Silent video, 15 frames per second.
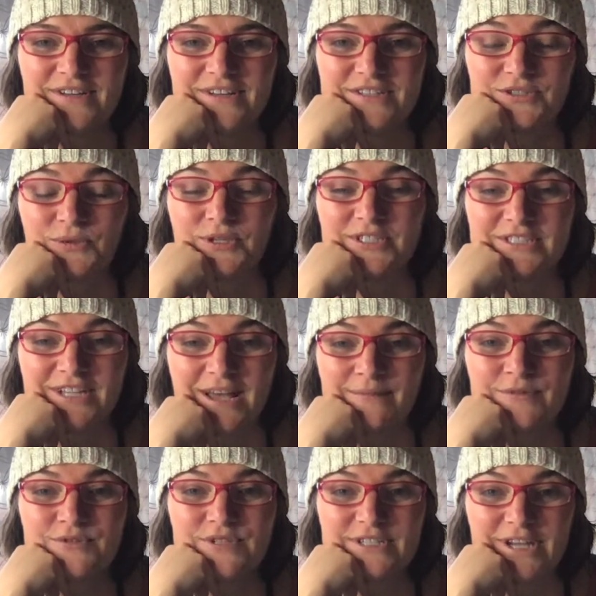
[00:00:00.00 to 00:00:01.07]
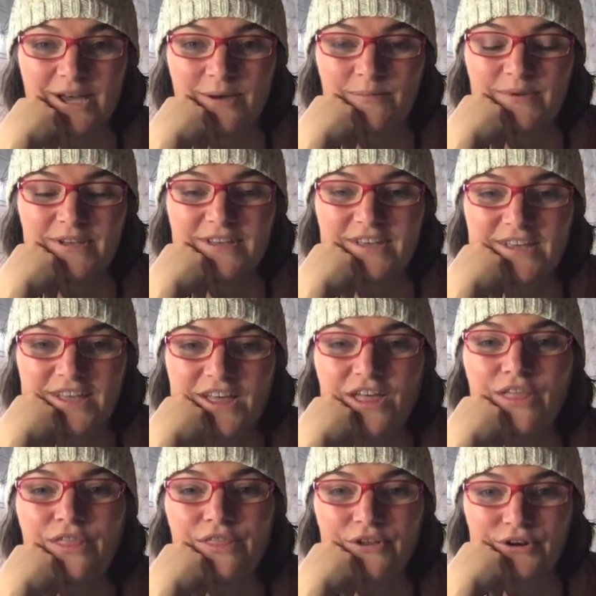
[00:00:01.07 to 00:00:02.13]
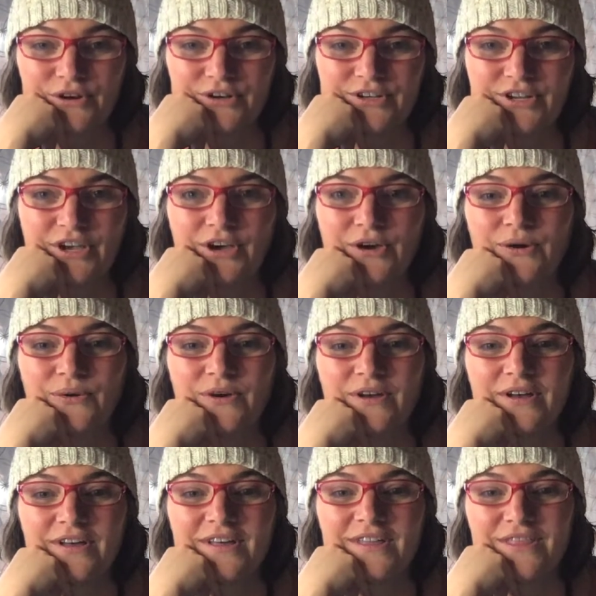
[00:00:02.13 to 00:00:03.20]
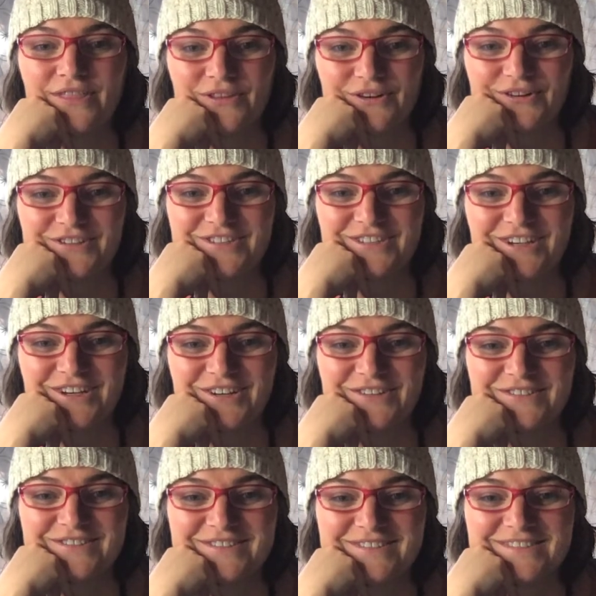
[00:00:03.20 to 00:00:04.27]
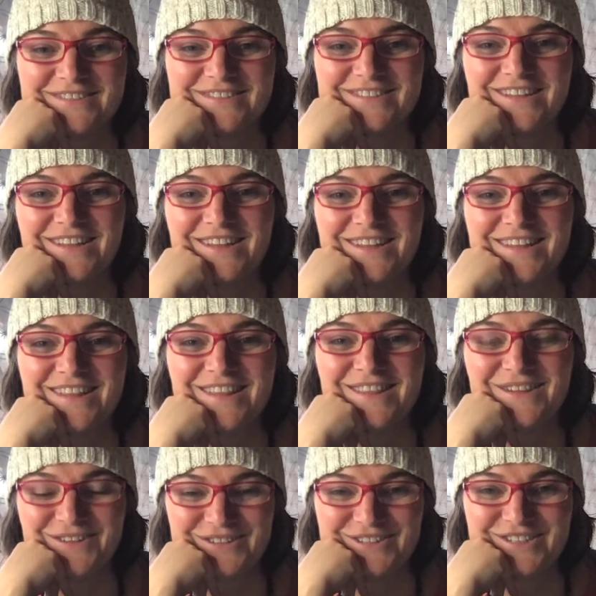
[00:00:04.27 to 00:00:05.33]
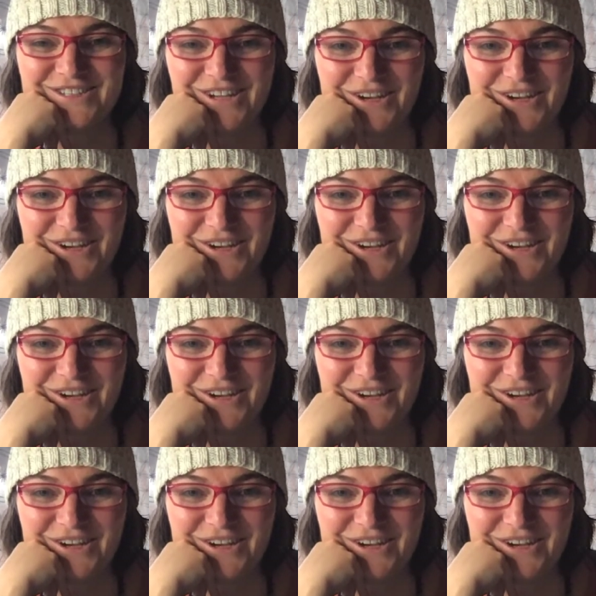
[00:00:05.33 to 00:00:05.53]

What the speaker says: So each time you step, third toe, third toe, third toe.